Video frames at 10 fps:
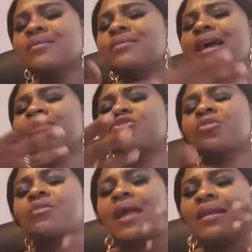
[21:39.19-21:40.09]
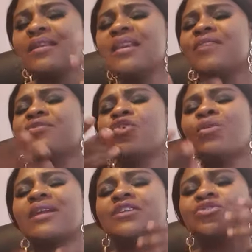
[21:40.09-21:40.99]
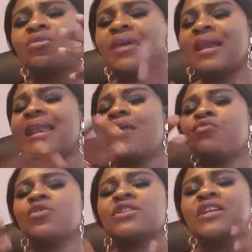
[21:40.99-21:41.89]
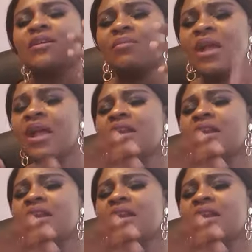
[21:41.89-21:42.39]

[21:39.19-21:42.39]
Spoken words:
Naturally. Live your natural life with him.